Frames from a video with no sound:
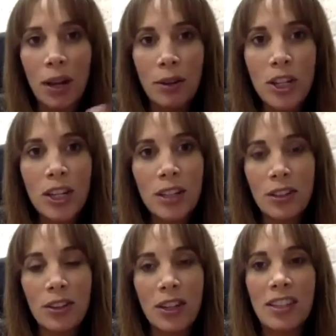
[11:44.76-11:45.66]
cheats on
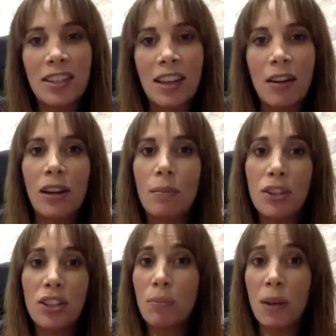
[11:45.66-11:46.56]
you necessarily, but
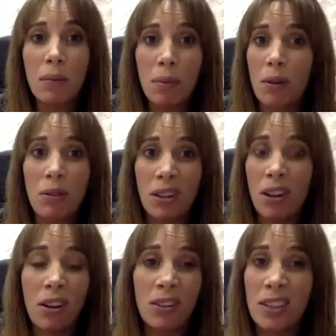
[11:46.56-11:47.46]
just being
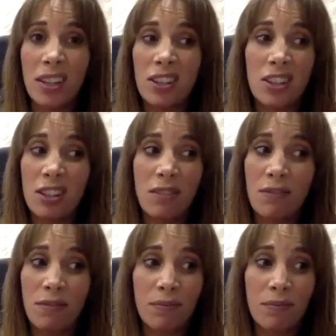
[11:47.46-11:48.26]
brokenhearted and just,